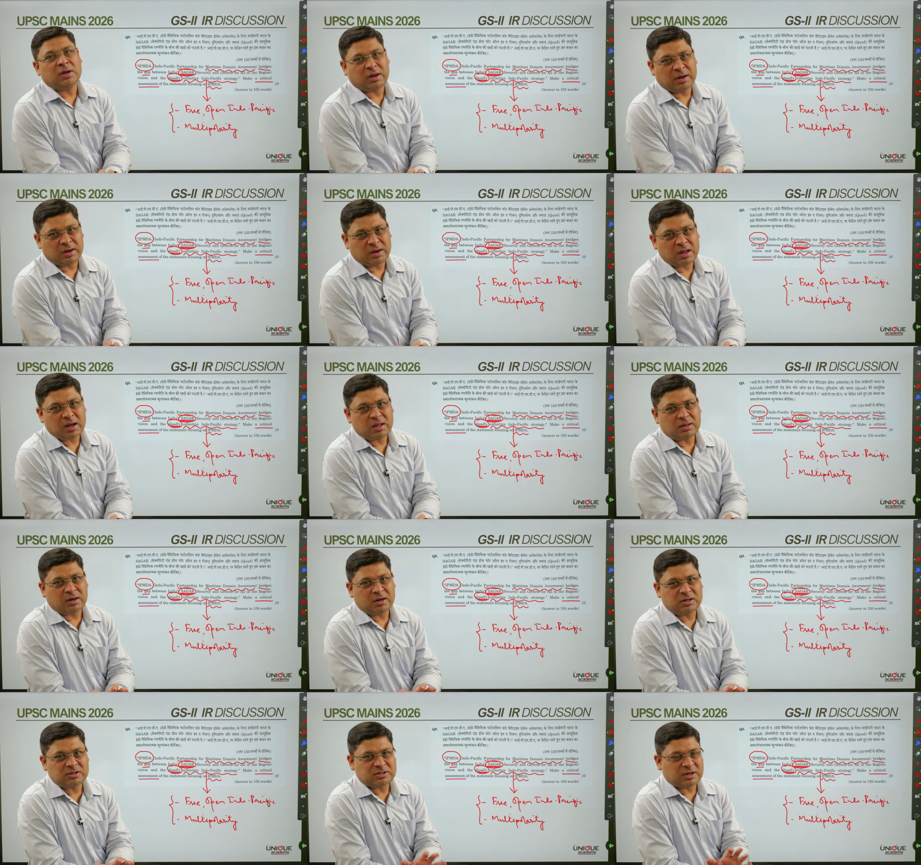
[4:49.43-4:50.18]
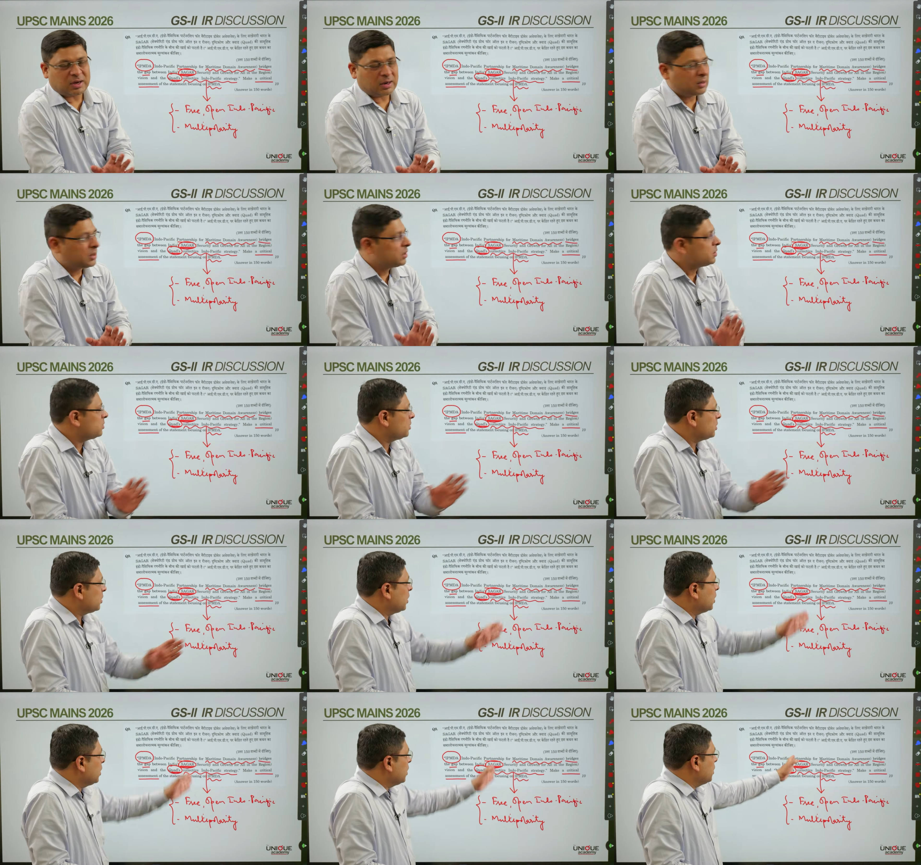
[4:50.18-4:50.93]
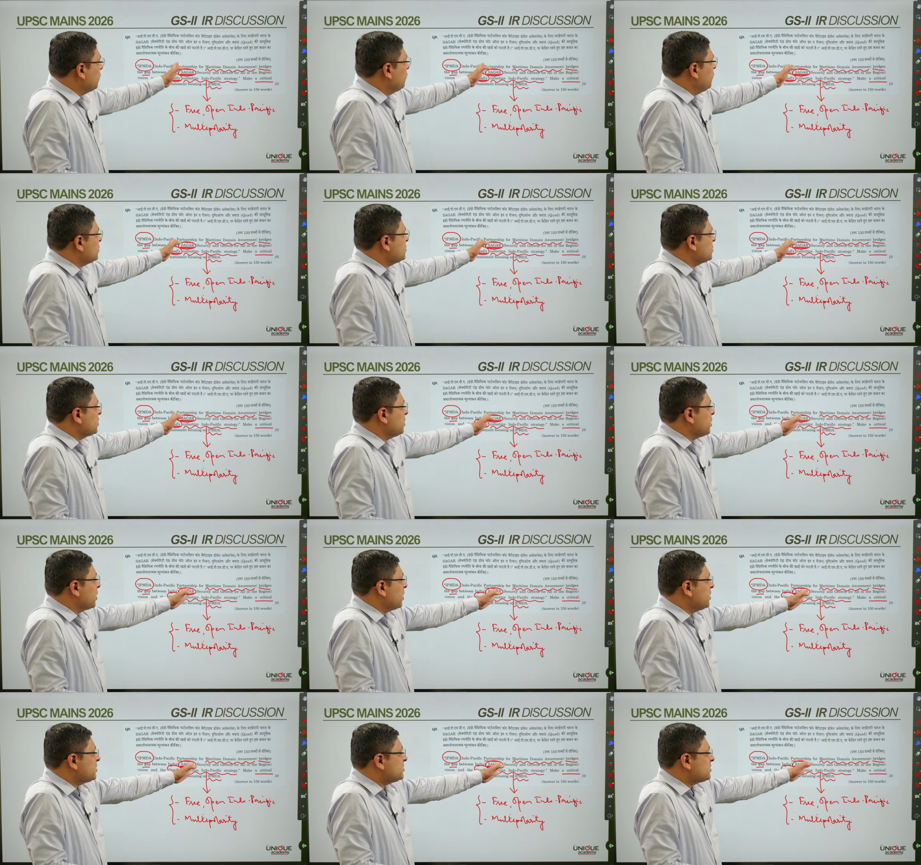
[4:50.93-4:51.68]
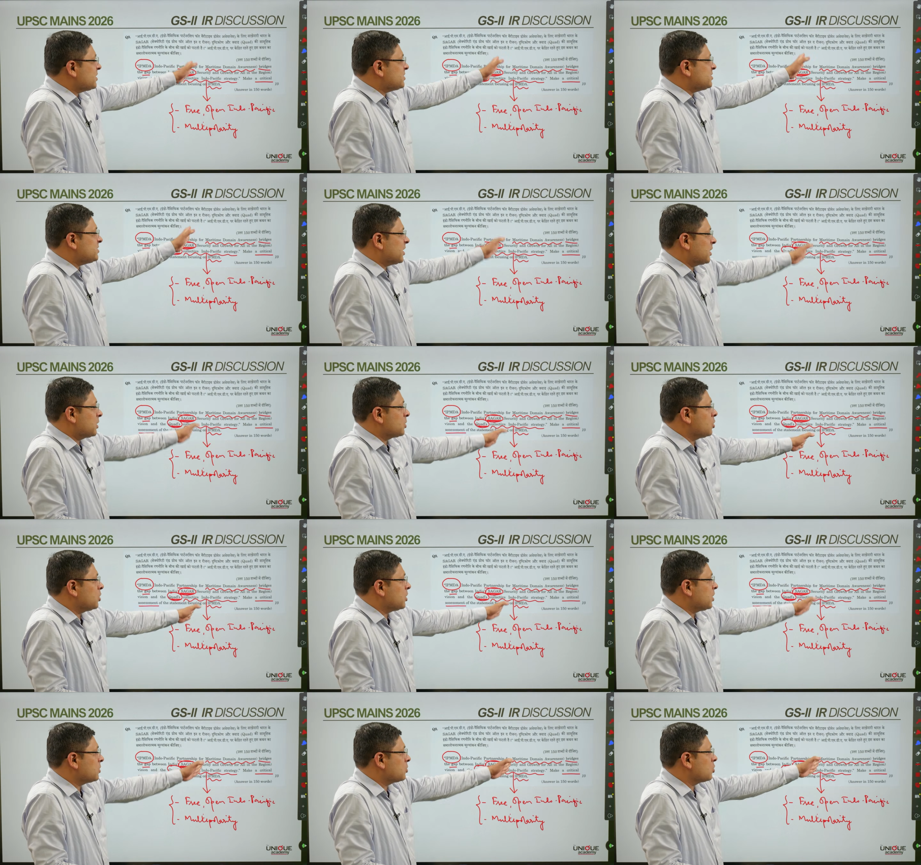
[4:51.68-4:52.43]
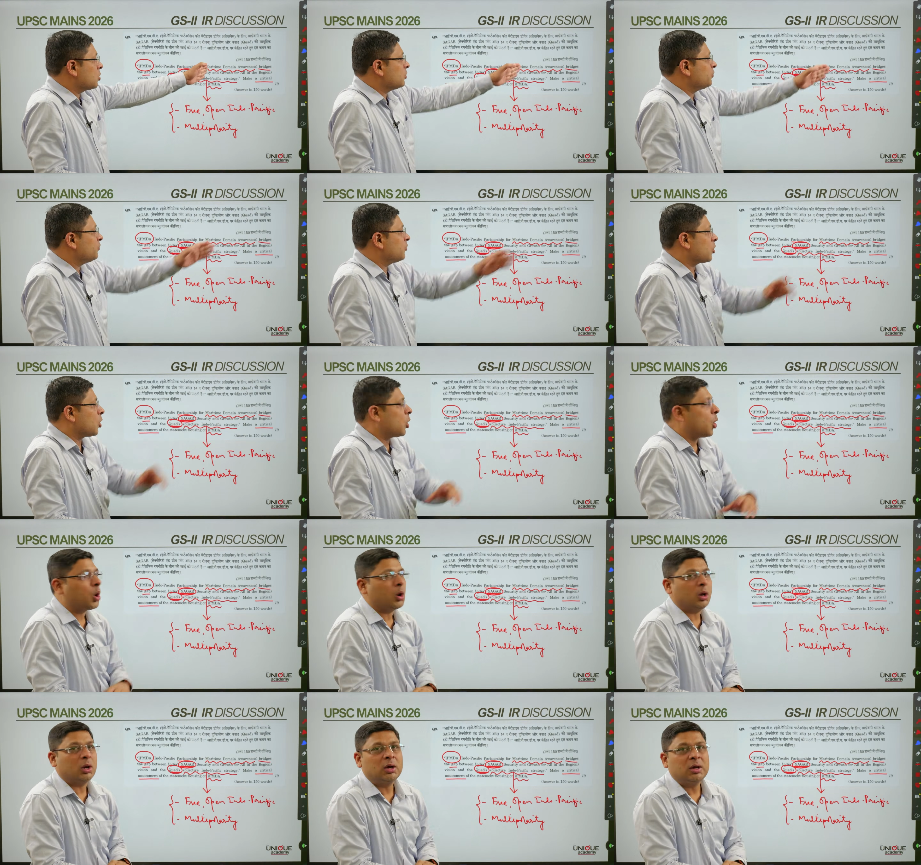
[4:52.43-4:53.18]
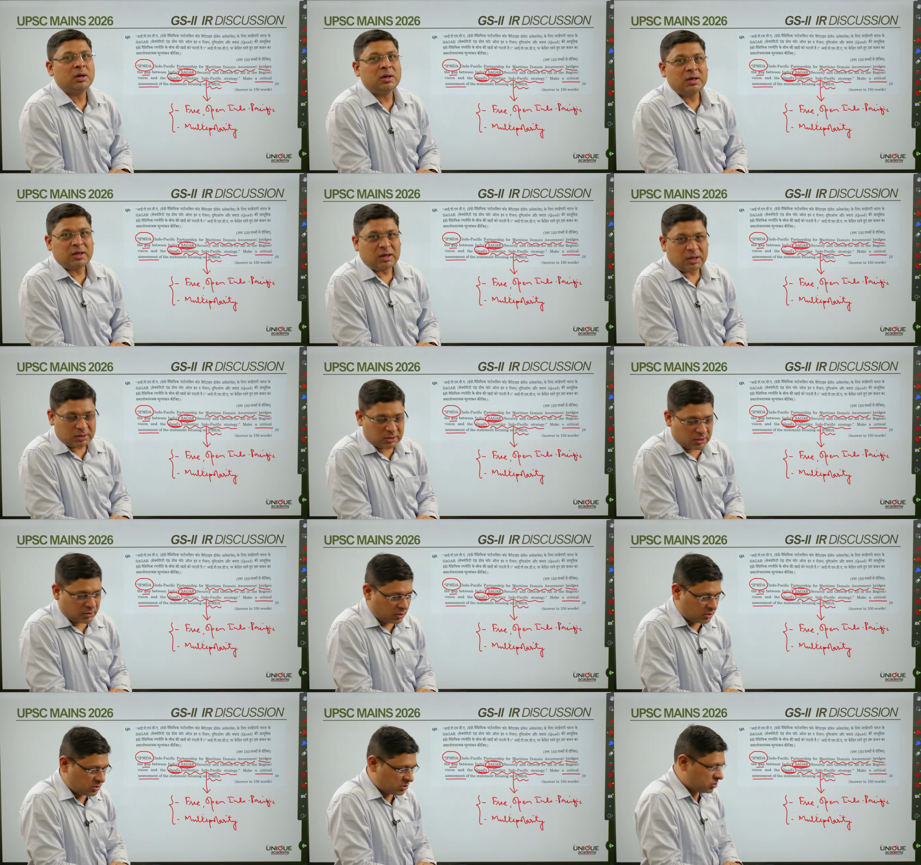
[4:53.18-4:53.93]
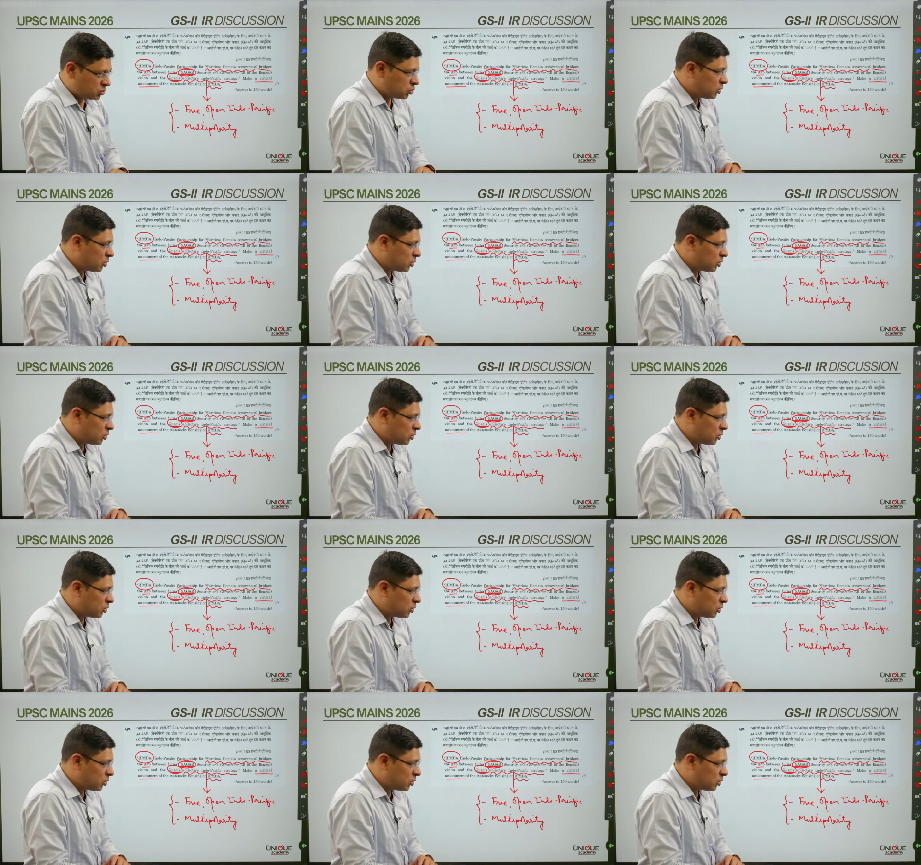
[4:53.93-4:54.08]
India, that is Sagar, which clearly says security and growth for all in the region.